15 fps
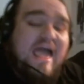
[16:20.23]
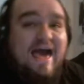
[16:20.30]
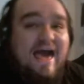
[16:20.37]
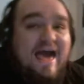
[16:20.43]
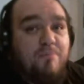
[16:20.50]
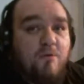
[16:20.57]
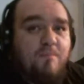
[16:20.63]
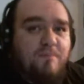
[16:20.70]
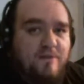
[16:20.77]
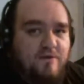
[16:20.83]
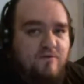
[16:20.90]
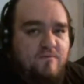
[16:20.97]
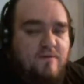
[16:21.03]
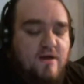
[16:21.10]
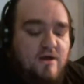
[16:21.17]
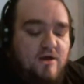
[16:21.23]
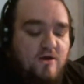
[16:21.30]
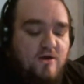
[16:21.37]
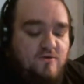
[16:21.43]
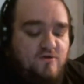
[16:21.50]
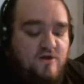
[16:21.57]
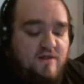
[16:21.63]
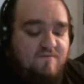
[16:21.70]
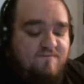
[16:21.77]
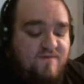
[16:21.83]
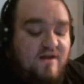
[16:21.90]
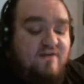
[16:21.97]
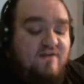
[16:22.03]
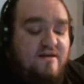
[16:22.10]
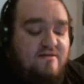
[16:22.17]
Apple Bloom, who's good
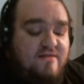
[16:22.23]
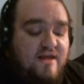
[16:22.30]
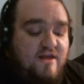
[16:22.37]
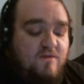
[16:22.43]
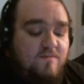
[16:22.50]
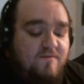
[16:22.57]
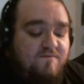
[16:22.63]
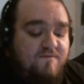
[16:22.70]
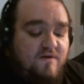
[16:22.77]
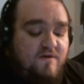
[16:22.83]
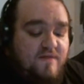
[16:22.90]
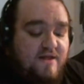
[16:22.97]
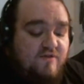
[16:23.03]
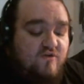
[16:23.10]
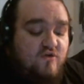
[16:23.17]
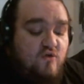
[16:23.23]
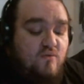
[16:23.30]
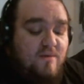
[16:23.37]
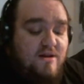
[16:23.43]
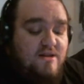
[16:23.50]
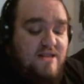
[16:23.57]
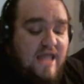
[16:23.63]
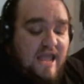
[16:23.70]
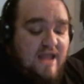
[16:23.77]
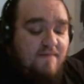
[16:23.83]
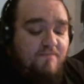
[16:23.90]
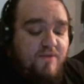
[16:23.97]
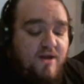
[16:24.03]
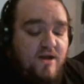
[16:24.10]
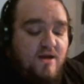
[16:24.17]
at fixing things but feel that's too
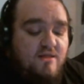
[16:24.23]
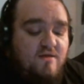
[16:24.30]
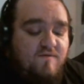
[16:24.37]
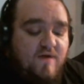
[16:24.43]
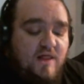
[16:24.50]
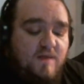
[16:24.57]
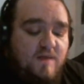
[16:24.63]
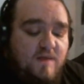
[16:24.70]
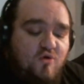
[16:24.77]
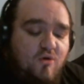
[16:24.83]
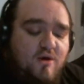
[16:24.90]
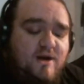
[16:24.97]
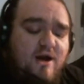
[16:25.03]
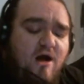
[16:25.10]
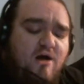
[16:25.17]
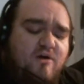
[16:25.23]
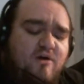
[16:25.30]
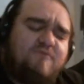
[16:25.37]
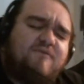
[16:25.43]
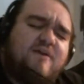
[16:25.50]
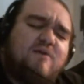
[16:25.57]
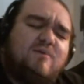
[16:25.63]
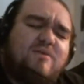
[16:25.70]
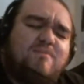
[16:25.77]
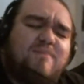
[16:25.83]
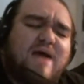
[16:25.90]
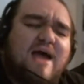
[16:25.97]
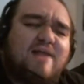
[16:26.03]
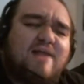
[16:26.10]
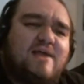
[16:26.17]
mundane, develops choreography
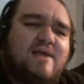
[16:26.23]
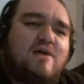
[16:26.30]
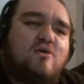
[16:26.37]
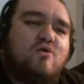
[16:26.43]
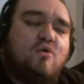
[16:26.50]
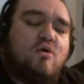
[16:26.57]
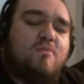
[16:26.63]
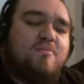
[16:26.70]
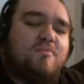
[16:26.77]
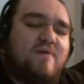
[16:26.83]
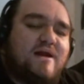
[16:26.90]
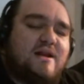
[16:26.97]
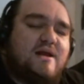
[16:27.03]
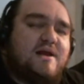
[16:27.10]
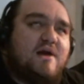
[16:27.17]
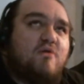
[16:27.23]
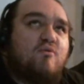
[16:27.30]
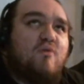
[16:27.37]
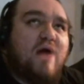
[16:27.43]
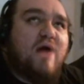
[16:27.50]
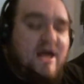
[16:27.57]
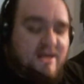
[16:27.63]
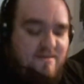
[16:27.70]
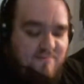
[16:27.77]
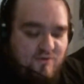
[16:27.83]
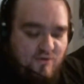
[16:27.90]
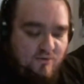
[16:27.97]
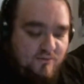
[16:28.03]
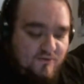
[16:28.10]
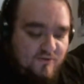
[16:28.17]
with badly incorporated karate
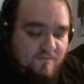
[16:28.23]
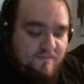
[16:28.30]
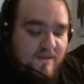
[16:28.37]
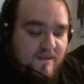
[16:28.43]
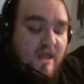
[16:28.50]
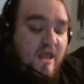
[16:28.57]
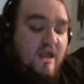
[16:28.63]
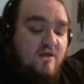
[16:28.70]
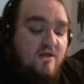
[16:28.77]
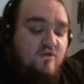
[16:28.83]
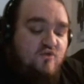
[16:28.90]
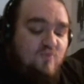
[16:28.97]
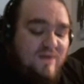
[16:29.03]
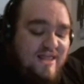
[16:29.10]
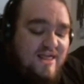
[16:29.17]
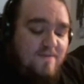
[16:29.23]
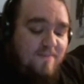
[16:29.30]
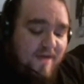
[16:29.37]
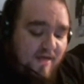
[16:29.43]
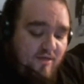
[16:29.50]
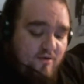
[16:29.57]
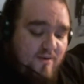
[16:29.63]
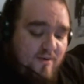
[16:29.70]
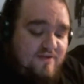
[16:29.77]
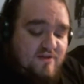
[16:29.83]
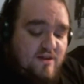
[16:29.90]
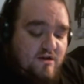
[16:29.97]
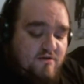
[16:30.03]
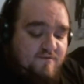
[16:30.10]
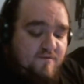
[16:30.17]
moves. Sweetie Belle, who
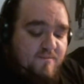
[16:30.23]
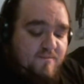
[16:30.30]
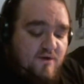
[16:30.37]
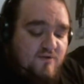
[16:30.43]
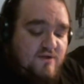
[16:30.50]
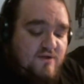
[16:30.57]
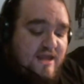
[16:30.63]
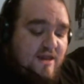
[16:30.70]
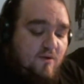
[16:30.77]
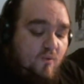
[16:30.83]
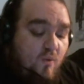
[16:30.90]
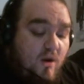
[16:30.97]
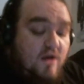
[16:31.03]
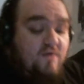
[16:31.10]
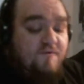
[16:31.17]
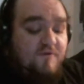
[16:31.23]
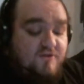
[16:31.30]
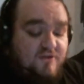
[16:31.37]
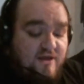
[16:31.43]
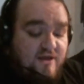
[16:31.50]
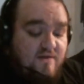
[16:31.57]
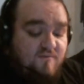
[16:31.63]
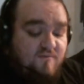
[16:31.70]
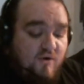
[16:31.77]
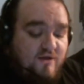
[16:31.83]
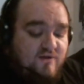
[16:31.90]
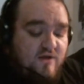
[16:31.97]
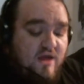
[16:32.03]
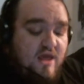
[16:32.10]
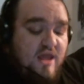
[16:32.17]
has an ear for music and a wonderful singing
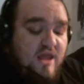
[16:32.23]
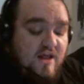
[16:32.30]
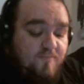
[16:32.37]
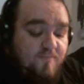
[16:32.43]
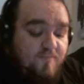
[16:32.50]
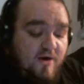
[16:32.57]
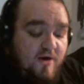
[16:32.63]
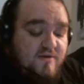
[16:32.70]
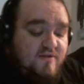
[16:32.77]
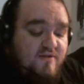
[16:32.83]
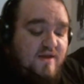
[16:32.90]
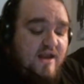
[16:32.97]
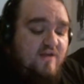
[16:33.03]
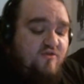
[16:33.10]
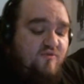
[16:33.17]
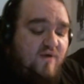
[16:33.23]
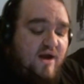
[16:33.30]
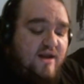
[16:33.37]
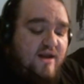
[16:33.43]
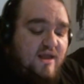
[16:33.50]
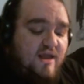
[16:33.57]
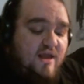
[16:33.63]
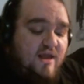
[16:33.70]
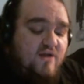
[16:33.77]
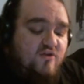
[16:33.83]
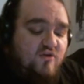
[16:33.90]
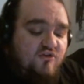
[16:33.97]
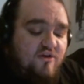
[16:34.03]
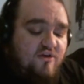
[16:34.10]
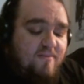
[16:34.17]
voice, is prone to stage fright,
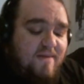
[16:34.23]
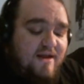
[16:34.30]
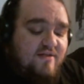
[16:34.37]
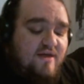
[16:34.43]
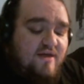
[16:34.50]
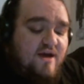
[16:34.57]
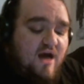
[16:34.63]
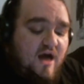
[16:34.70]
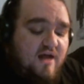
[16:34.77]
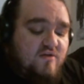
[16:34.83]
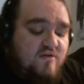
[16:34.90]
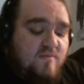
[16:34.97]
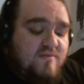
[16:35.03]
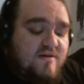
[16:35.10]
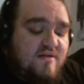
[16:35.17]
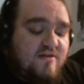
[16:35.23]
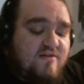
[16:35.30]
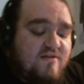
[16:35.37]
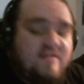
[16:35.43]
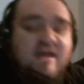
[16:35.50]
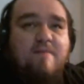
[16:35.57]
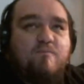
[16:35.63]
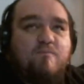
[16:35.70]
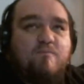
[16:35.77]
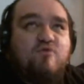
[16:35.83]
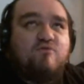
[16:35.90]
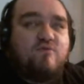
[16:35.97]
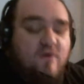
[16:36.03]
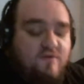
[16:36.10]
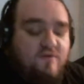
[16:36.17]
so she makes the costumes in the set,
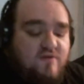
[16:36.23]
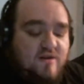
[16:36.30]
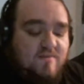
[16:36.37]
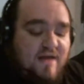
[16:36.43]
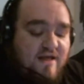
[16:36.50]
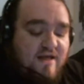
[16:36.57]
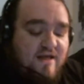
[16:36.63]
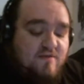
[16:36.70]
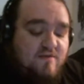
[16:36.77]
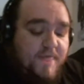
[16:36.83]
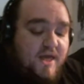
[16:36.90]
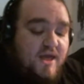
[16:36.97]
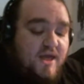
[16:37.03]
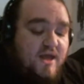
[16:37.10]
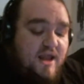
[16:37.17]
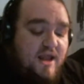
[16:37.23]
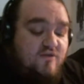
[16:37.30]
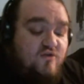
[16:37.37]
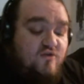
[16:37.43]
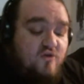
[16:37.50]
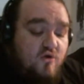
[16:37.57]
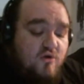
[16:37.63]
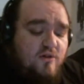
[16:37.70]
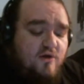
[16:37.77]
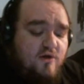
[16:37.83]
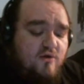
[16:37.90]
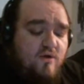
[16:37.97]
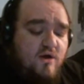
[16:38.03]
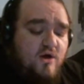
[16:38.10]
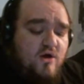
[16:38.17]
which results in a mess. And
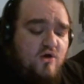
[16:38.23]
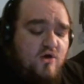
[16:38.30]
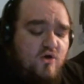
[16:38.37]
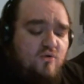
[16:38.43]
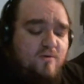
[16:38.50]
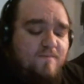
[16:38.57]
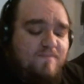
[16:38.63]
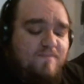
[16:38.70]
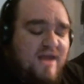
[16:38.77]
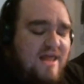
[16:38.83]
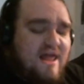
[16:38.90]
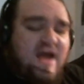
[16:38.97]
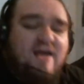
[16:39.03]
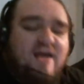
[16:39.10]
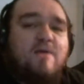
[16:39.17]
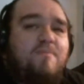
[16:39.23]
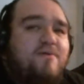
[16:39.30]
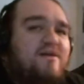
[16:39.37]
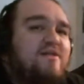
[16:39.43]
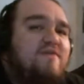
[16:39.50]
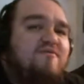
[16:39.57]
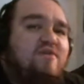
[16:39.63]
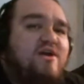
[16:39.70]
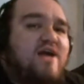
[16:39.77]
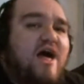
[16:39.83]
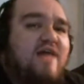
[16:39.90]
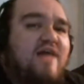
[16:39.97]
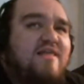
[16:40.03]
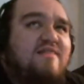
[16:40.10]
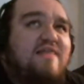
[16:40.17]
Scootaloo, who, and I completely
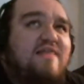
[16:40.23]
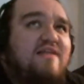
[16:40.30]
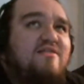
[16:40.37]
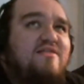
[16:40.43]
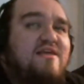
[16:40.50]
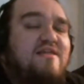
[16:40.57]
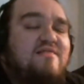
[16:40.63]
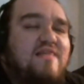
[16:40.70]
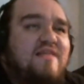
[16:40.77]
forgot that they